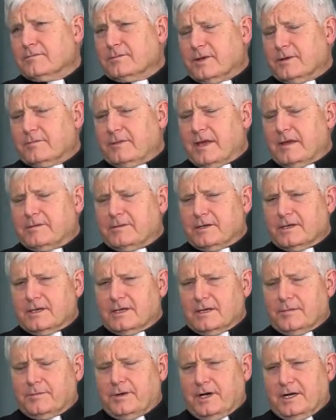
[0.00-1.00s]
But maybe
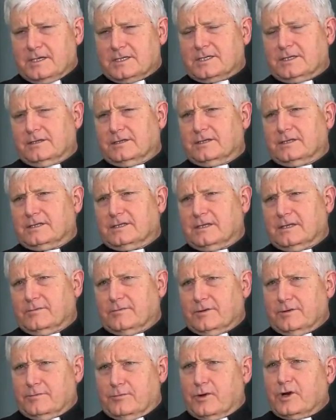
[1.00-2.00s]
an apostle that
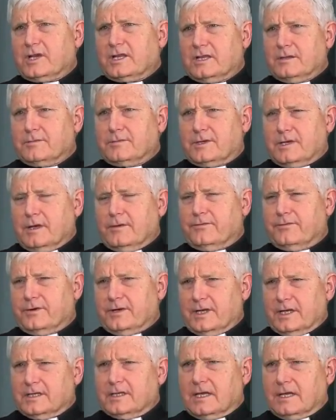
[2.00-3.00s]
would bring them
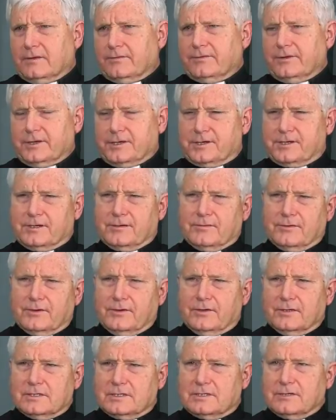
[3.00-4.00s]
comfort in that affliction would
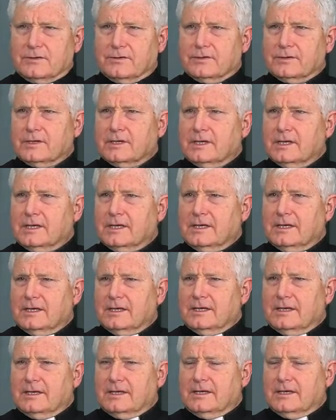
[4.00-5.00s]
also
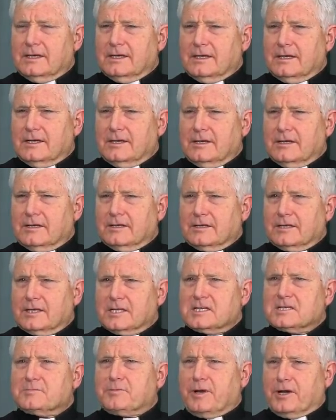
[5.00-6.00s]

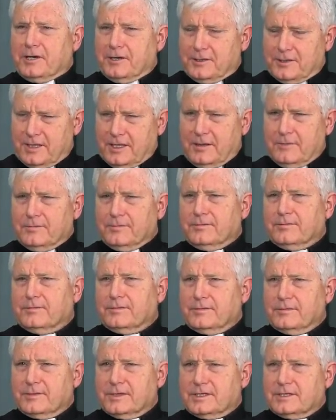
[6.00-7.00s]
inspire them
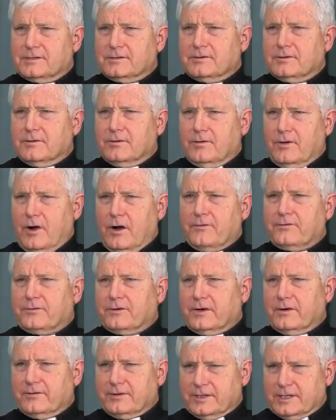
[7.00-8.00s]
to
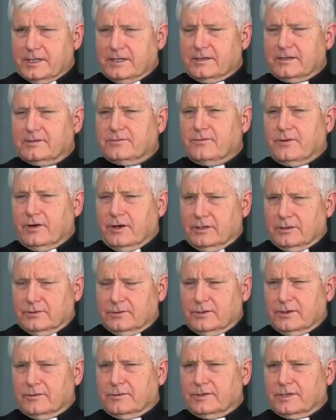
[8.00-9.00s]
offer everything to our
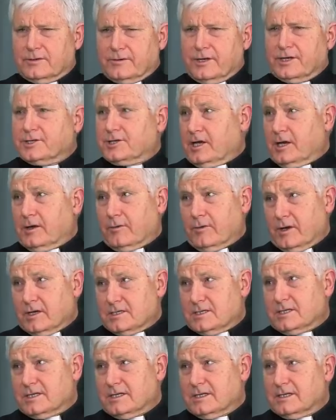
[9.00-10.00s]
Lord with a great
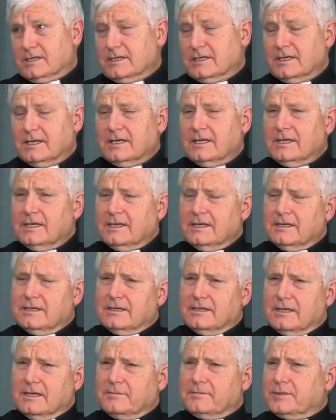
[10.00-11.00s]
generosity
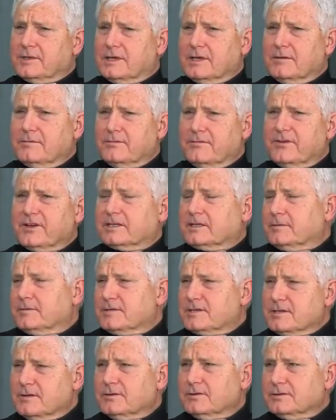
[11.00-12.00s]
and become victim
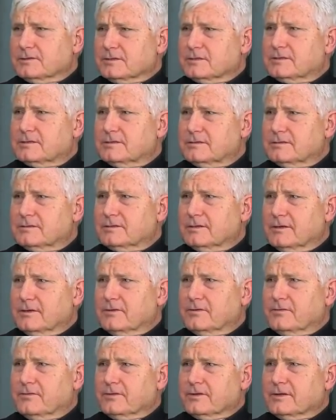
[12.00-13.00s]
of souls, you know,
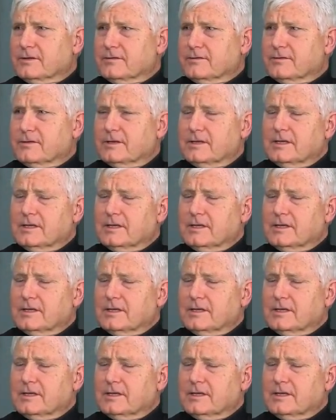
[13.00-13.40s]
for